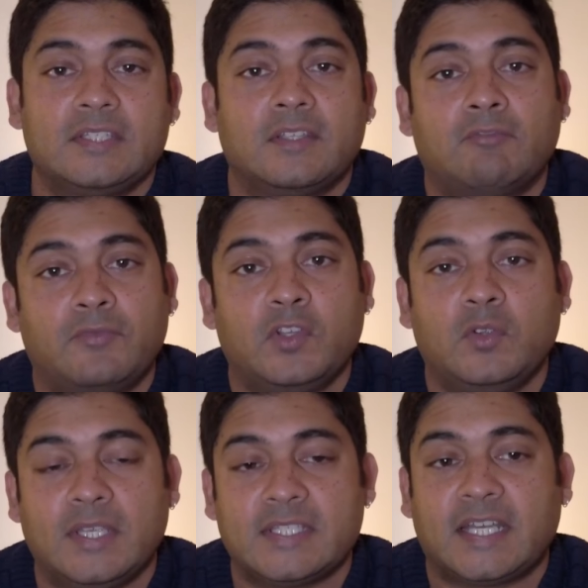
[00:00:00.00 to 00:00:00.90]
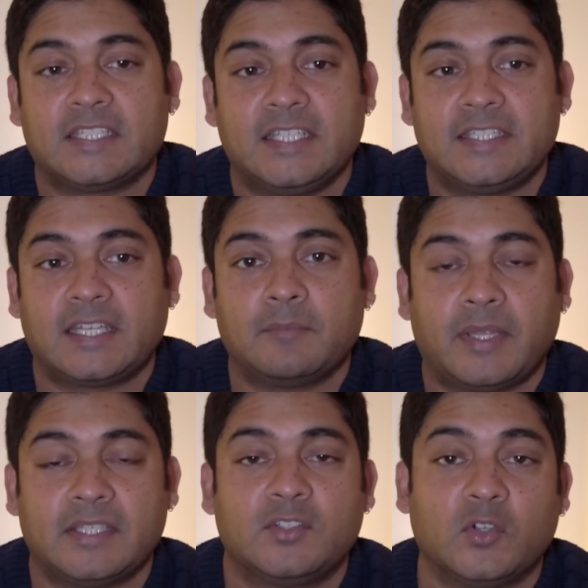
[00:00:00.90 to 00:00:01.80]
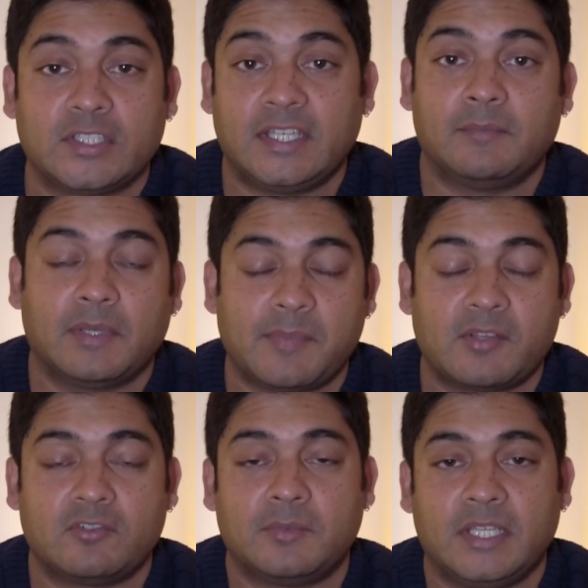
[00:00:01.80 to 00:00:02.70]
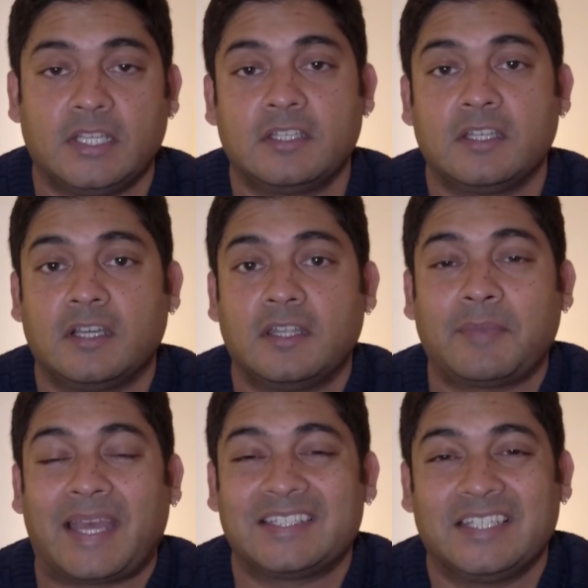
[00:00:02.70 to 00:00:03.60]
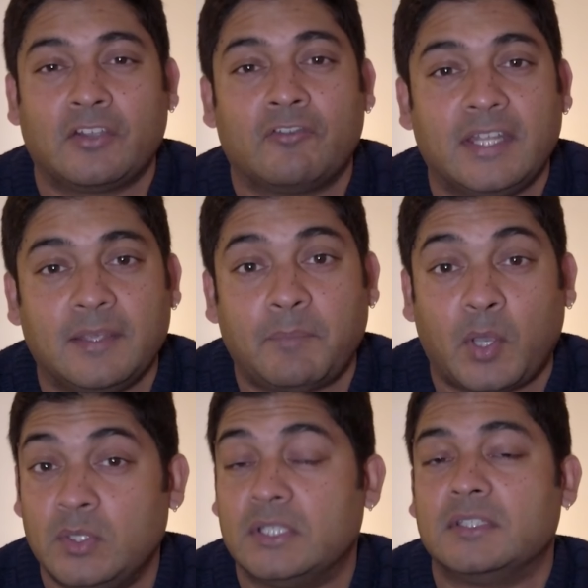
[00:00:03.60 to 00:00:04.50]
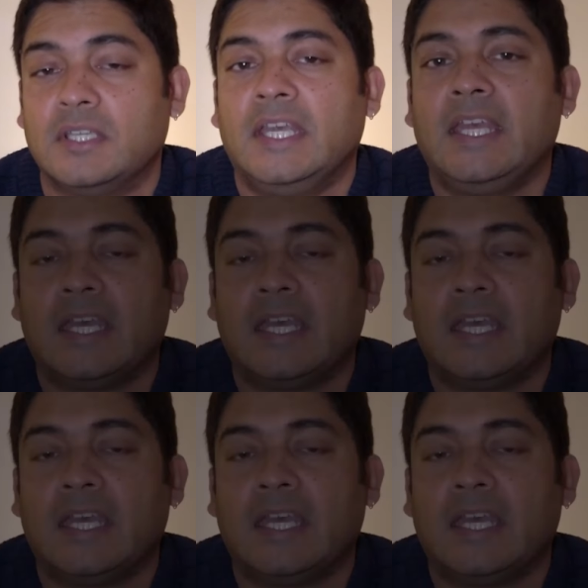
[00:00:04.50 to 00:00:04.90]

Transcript: this review is actually taking place not in my bedroom in London. I am actually currently in Poland.